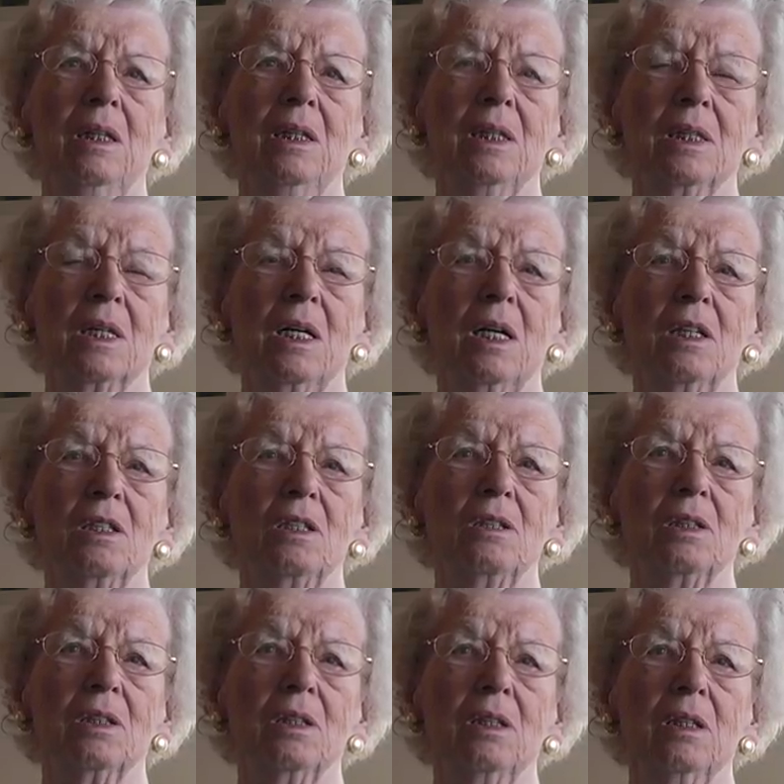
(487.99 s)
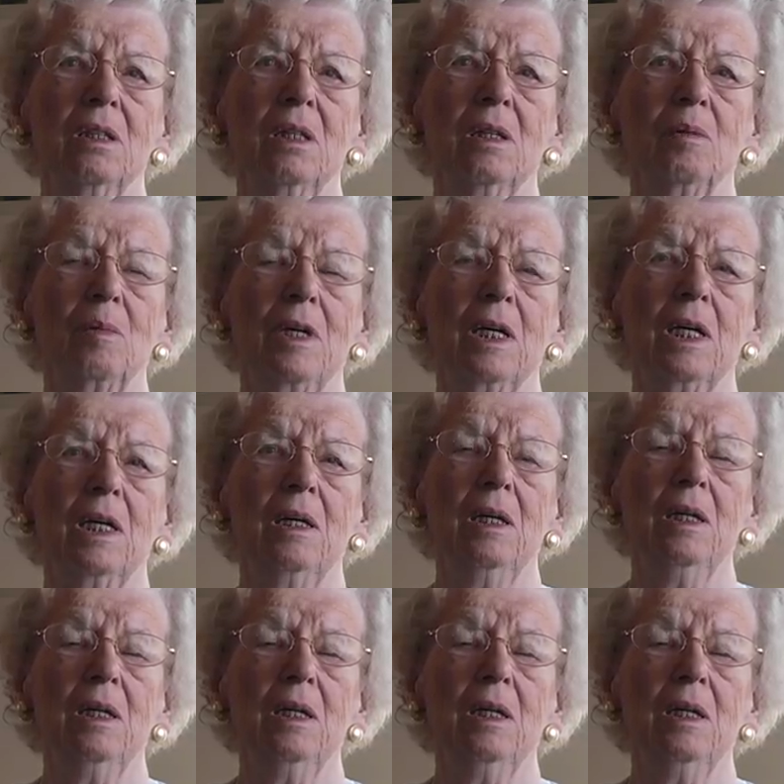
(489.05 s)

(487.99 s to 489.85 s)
sergeant's, my